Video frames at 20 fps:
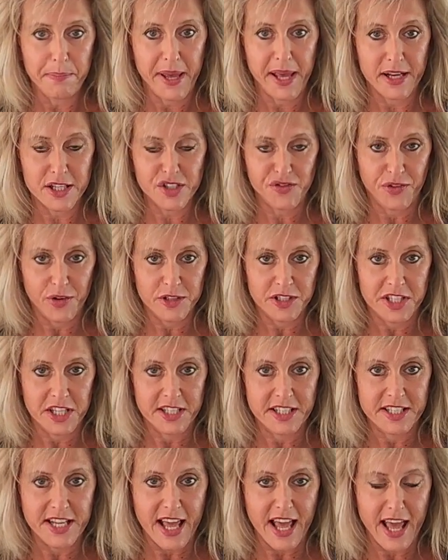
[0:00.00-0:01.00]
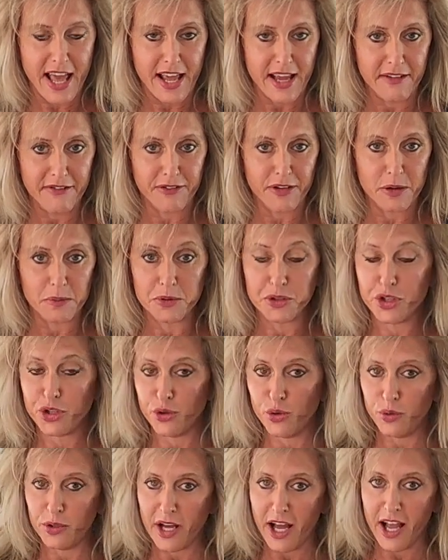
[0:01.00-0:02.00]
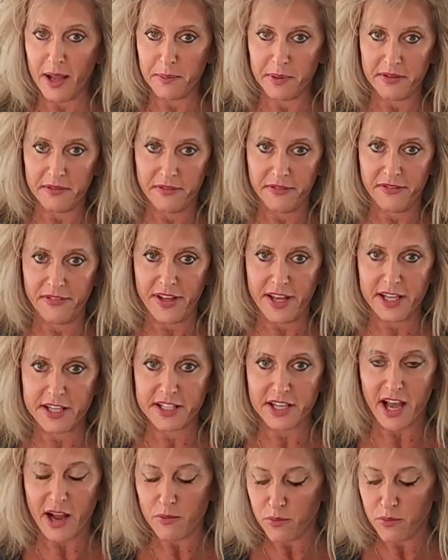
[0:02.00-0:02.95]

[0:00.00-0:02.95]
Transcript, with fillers: picks for today from Two Diamond Fit. I